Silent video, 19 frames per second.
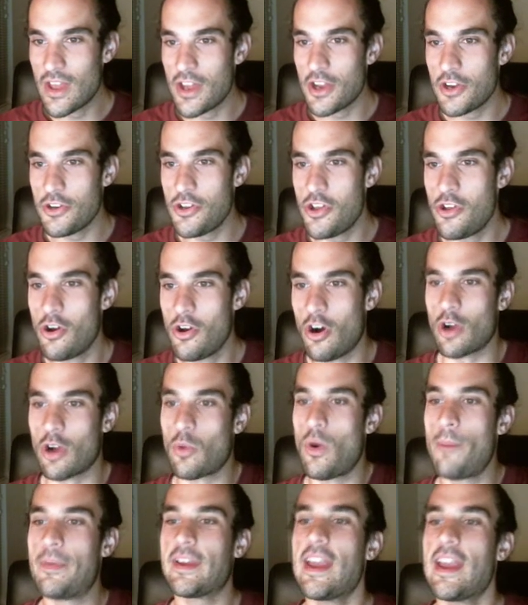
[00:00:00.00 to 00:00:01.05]
New York.
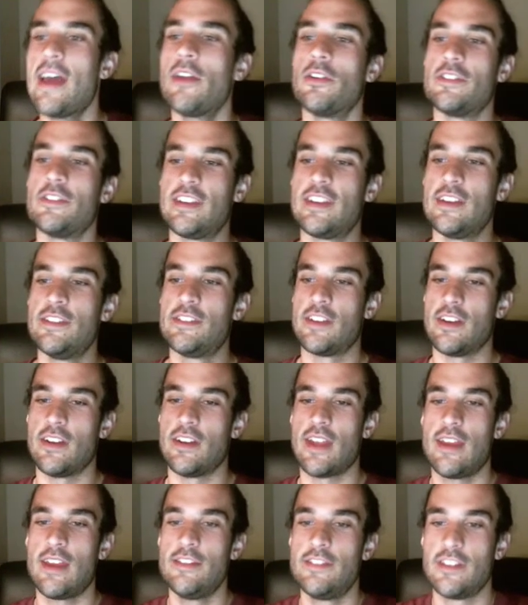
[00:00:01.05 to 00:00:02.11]
What began on Tinder and
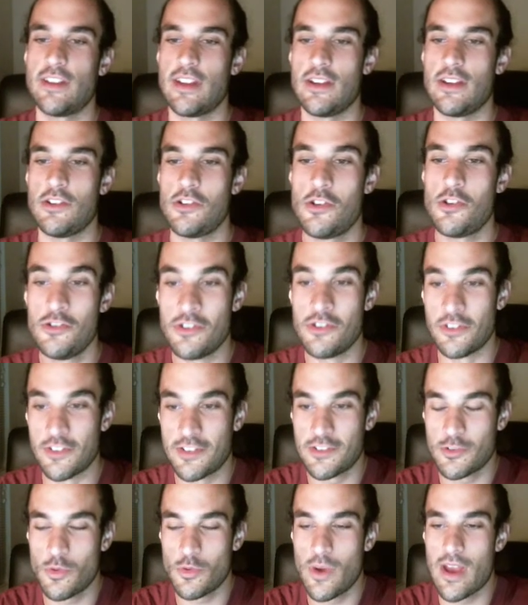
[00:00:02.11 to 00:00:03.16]
ended in Union
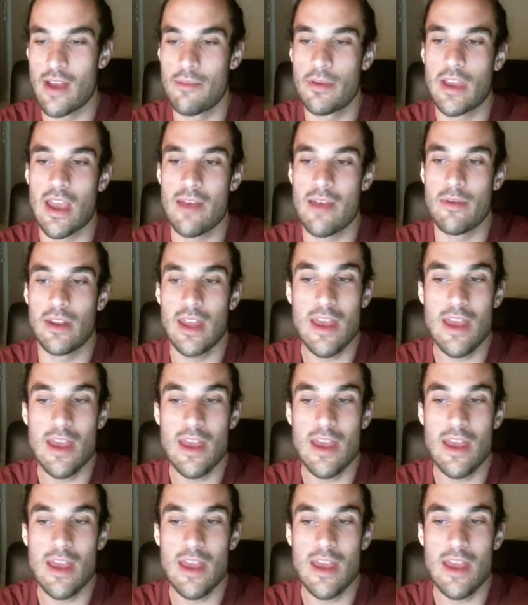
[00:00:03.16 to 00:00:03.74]
Square became an